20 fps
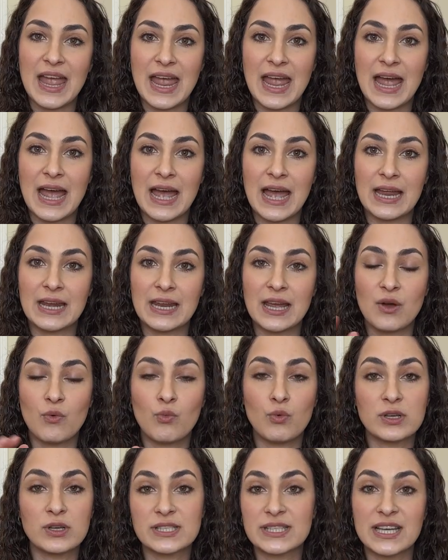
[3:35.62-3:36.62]
and
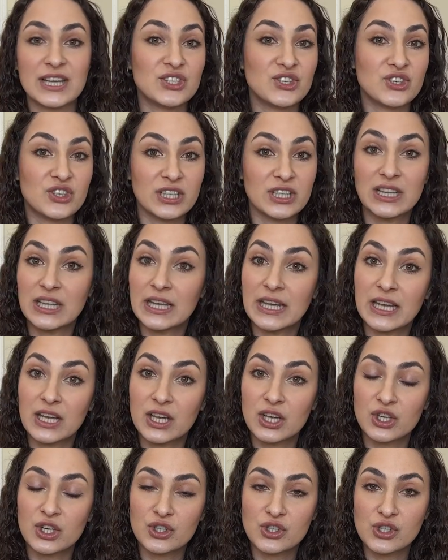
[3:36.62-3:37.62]
we'll send you the
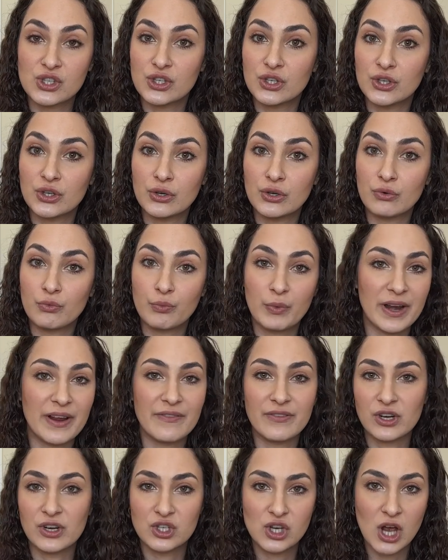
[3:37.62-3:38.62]
link to
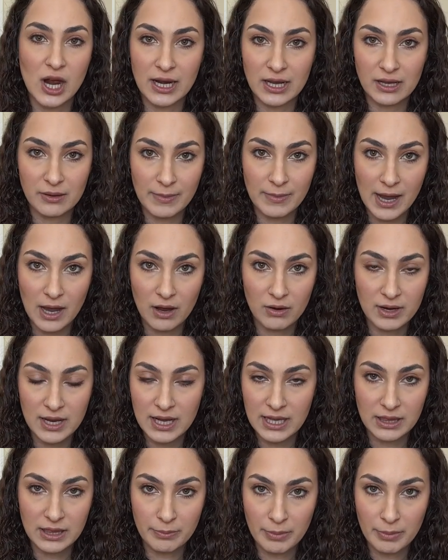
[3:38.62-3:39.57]
whatever you're talking about in the